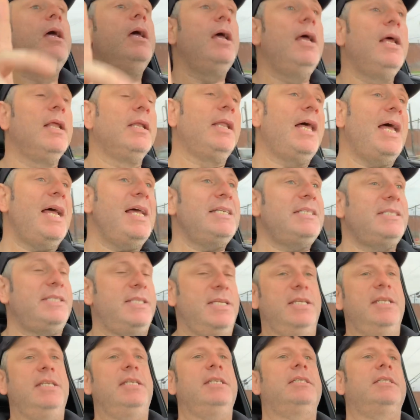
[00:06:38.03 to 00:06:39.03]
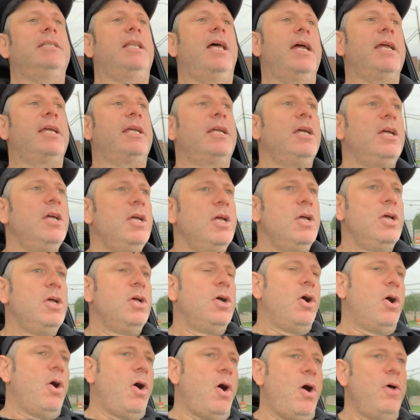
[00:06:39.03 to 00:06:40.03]
And last thing, he's like,
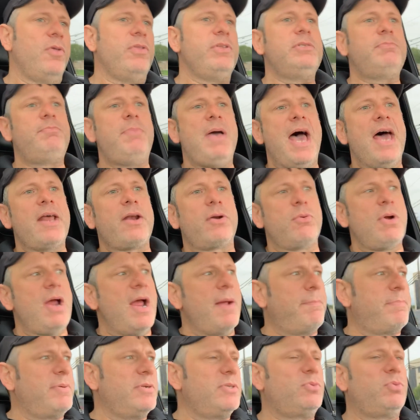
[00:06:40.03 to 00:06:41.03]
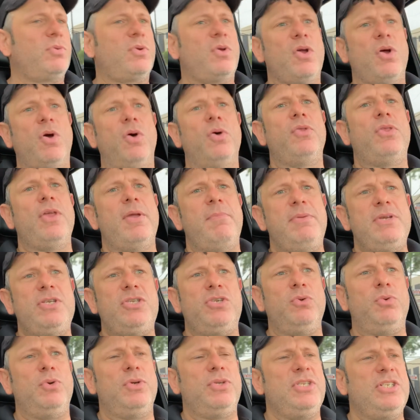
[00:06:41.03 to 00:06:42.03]
all these battle rappers, or they be
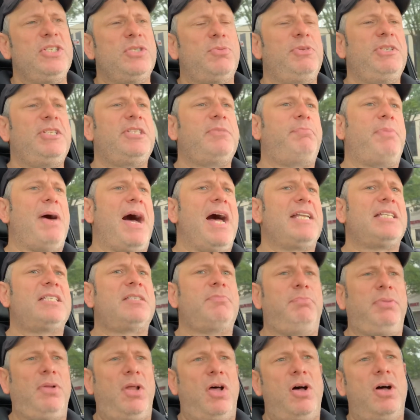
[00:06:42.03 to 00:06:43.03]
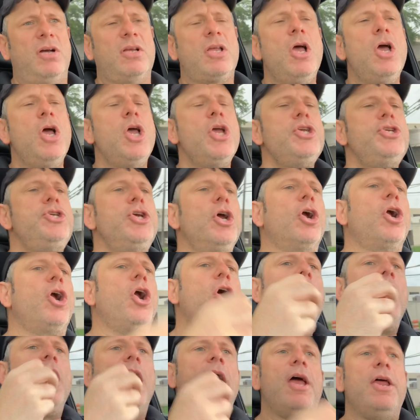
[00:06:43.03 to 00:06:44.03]
doing these response blogs. Your
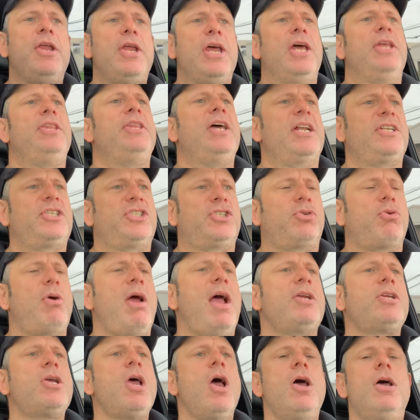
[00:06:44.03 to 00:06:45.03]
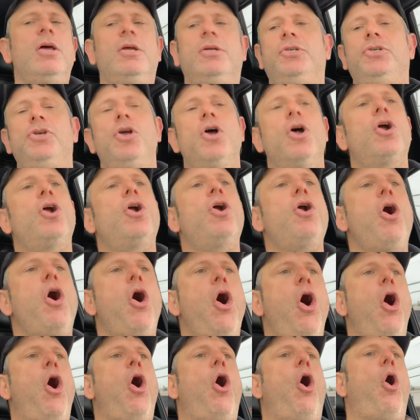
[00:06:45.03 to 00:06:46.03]
and, and that's track. Your
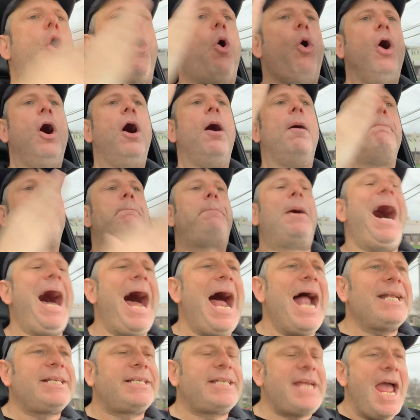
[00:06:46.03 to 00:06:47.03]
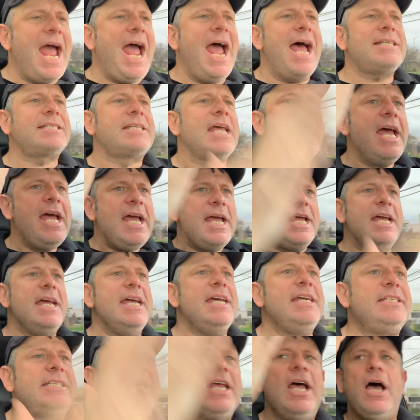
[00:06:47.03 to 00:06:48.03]
whole podcast
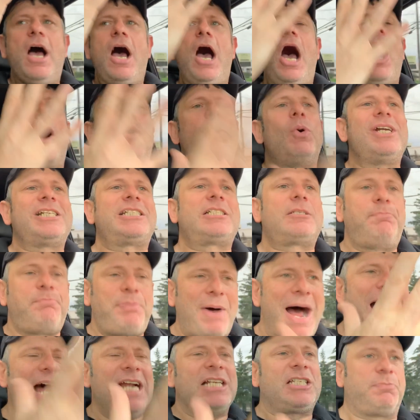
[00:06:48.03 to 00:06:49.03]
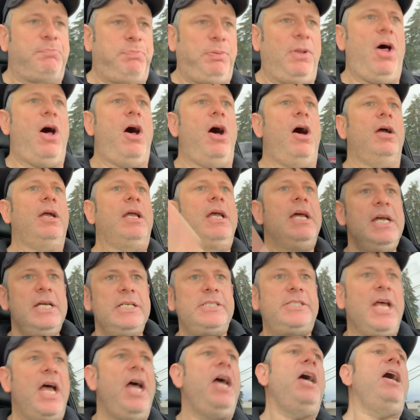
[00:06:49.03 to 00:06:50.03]
is a response blog
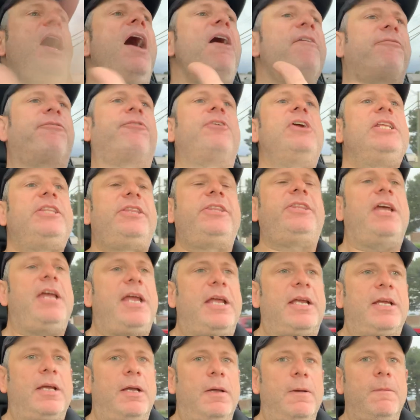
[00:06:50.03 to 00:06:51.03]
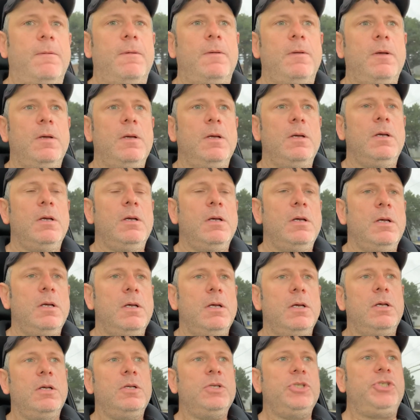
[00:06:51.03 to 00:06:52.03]
to everything.
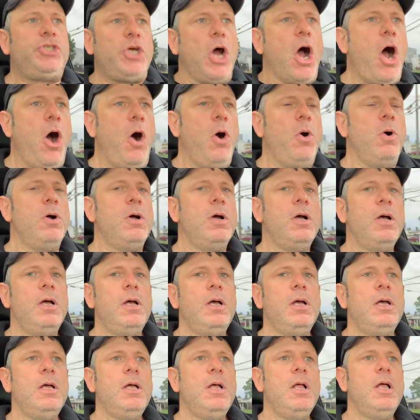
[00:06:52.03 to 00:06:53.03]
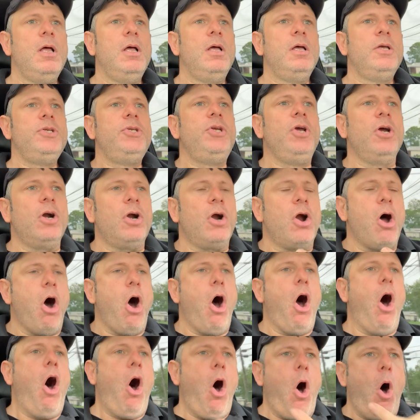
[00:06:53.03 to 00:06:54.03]
Joe, your
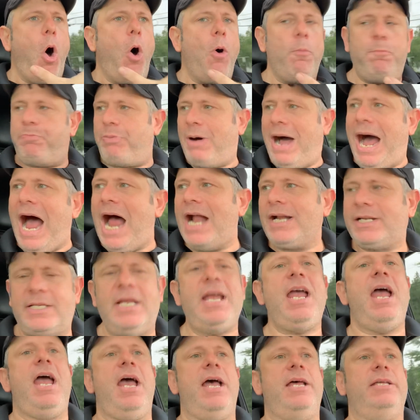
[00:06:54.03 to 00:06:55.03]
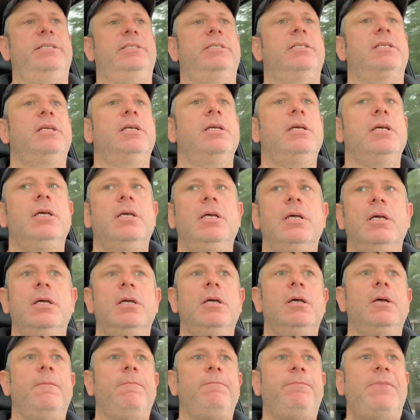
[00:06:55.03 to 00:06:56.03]
whole podcast.
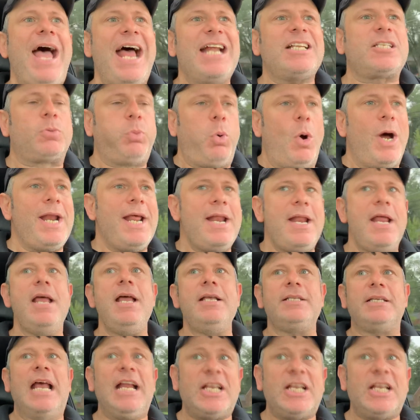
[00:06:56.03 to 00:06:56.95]
That's what it is.